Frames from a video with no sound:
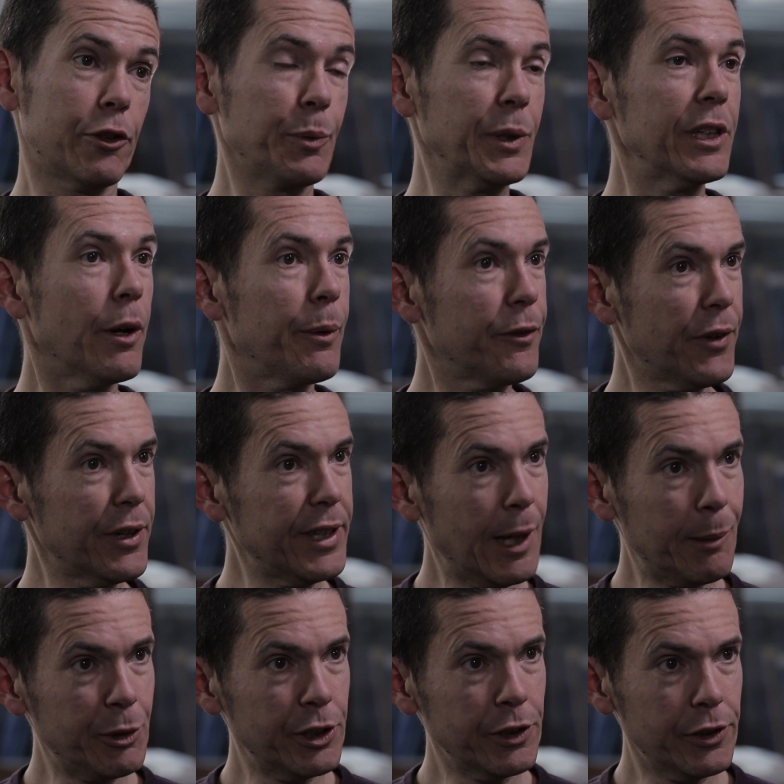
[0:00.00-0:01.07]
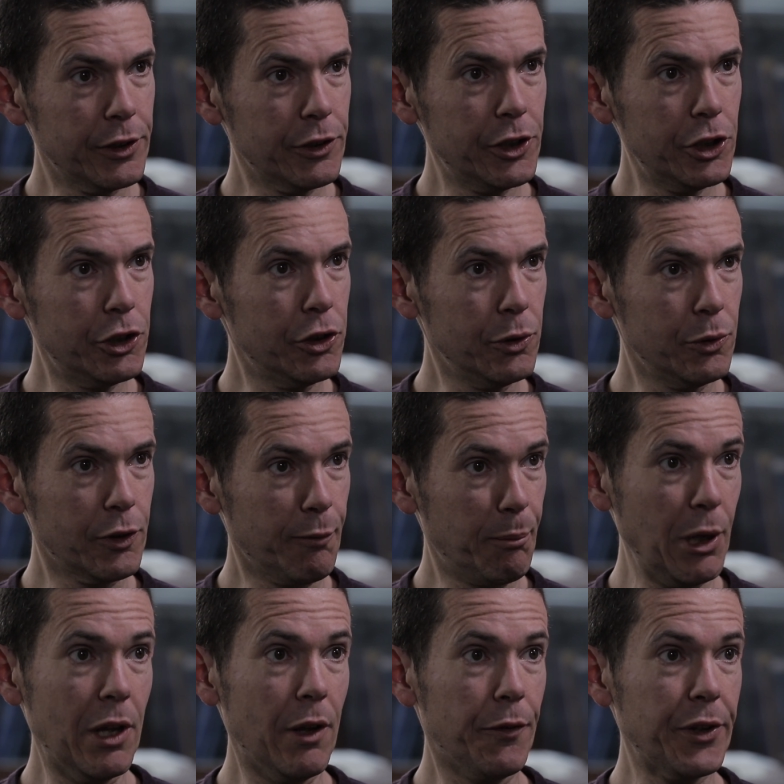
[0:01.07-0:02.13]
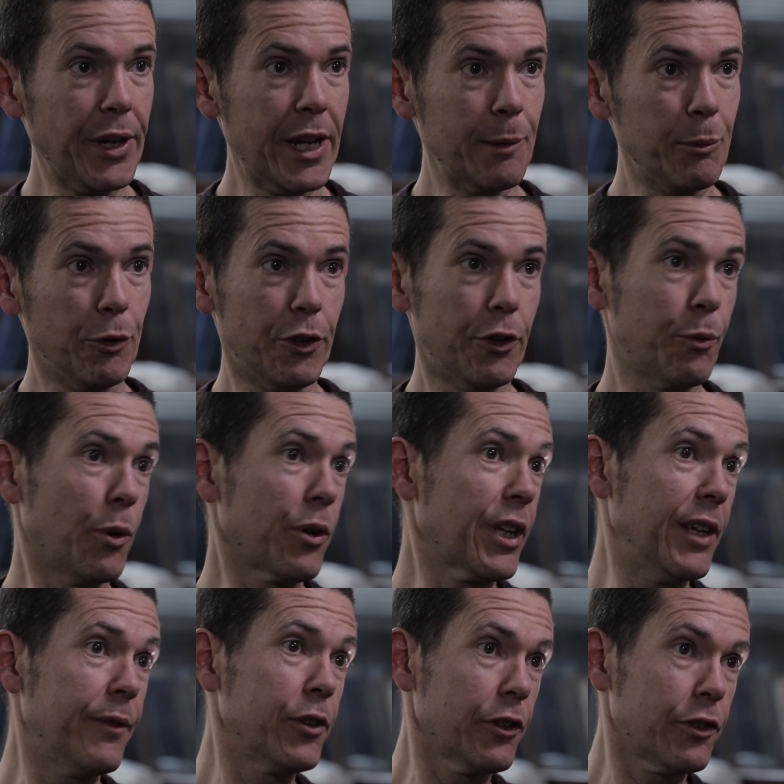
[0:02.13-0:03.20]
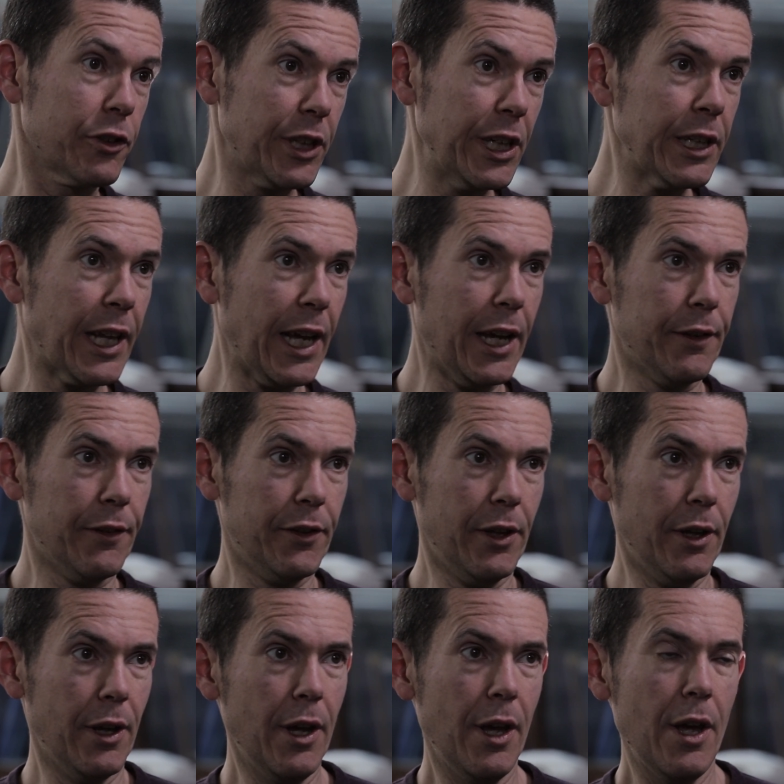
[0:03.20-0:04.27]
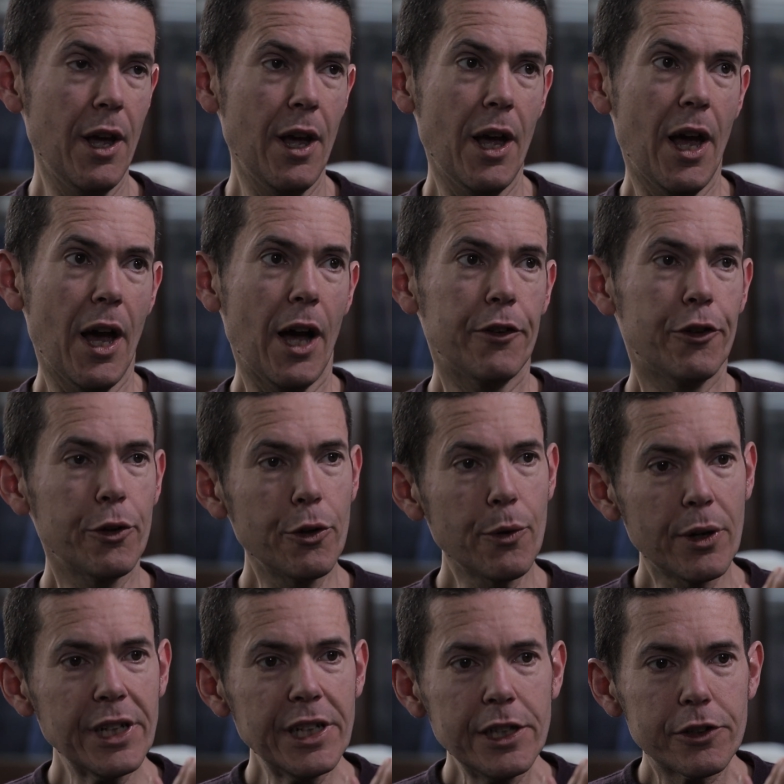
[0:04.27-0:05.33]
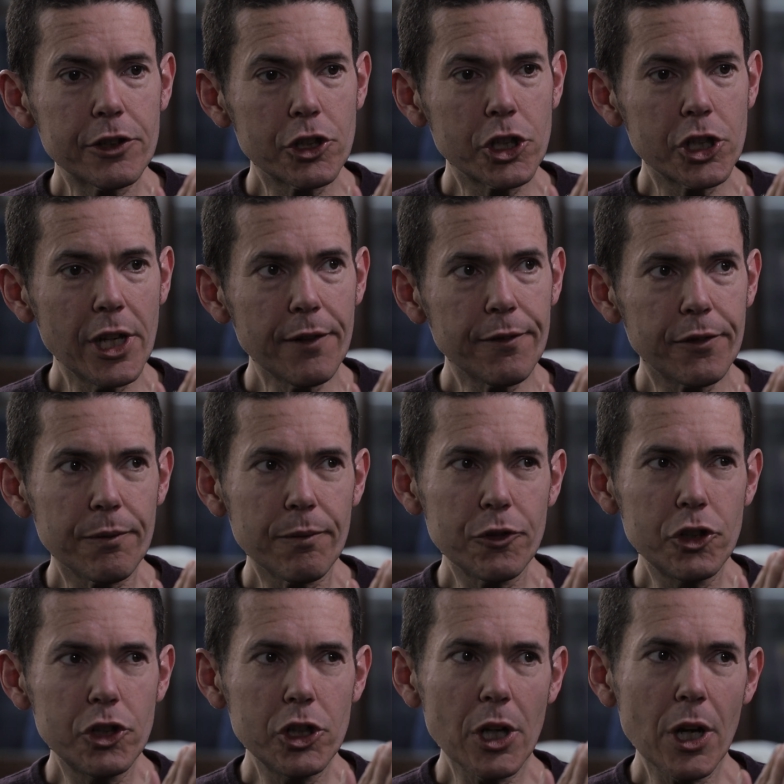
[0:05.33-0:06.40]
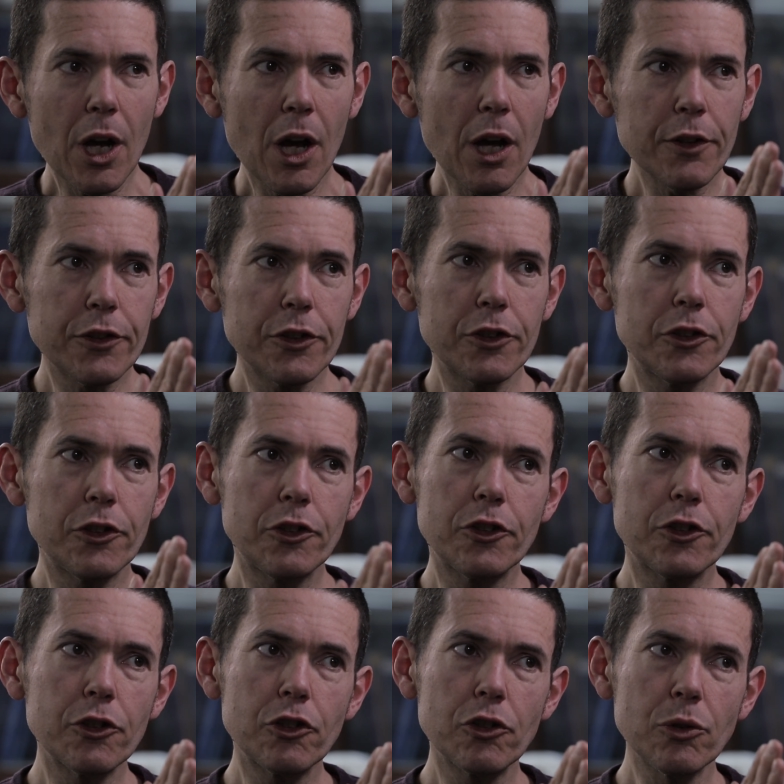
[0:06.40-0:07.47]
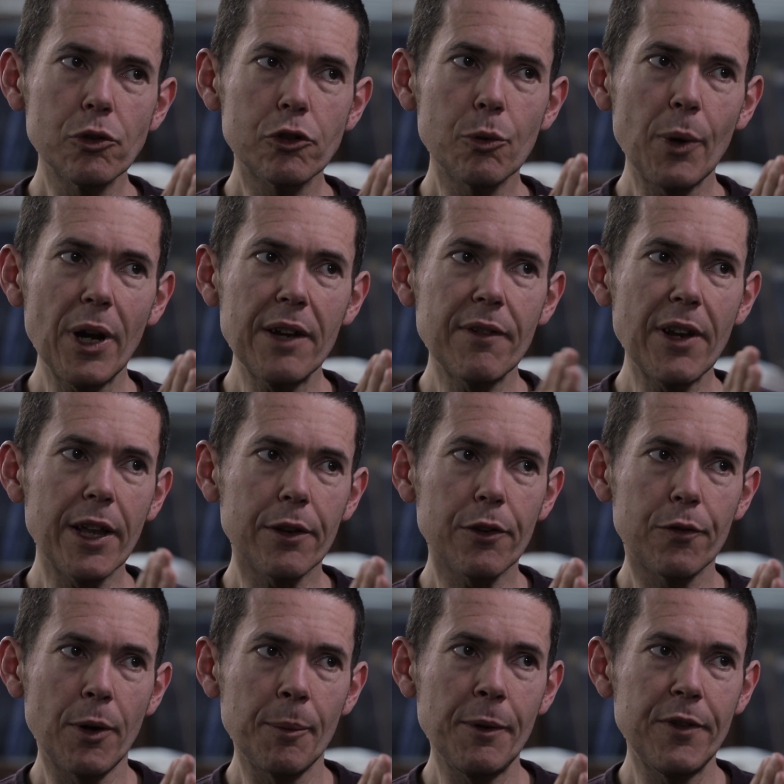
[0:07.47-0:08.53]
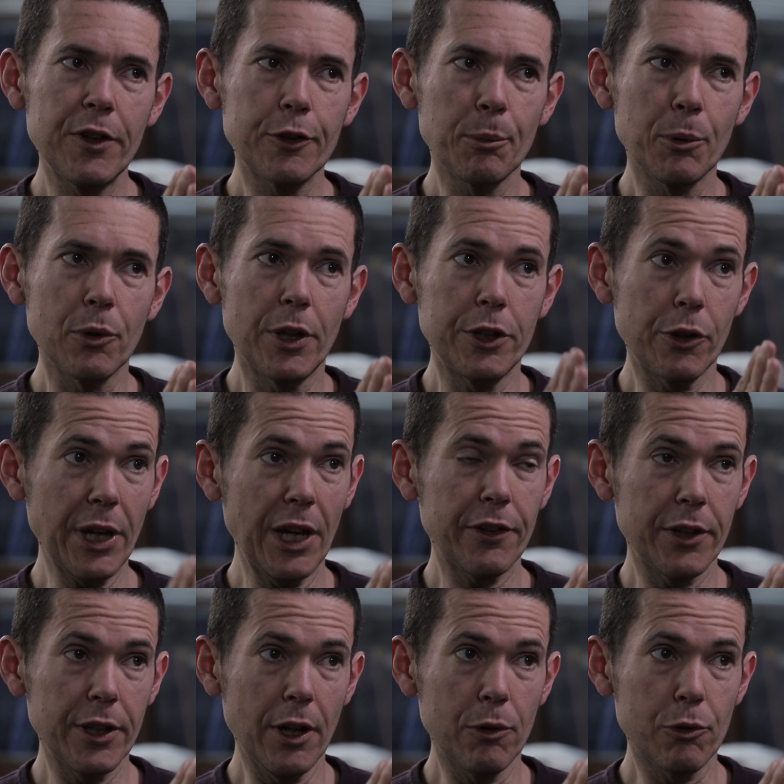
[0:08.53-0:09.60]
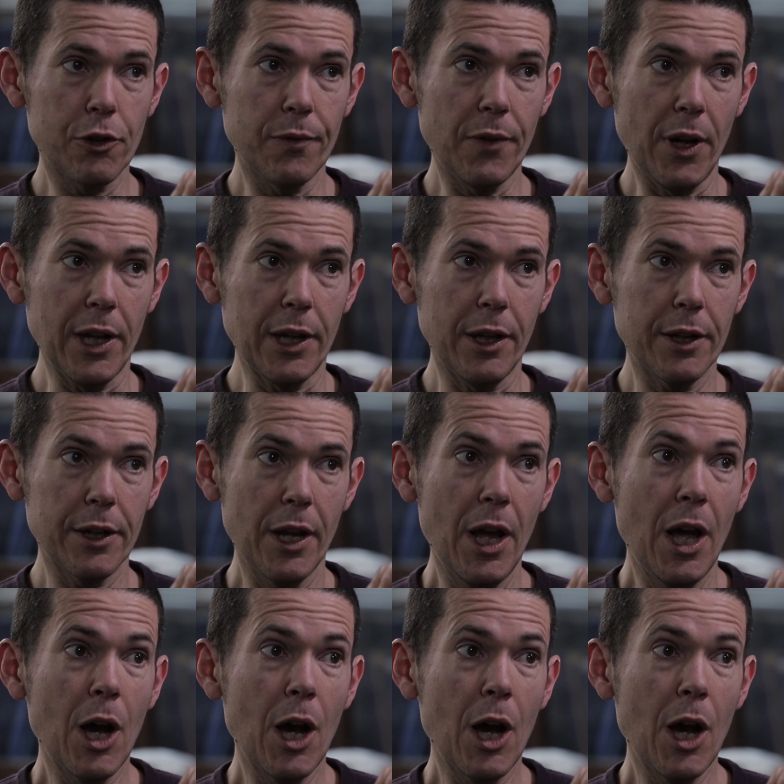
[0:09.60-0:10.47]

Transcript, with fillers: So we know it's very damaging to the tissues of plants and animals. It's what gives us skin cancer. So you only need to shift just to shorter wavelengths from the visible and you get to the ultraviolet.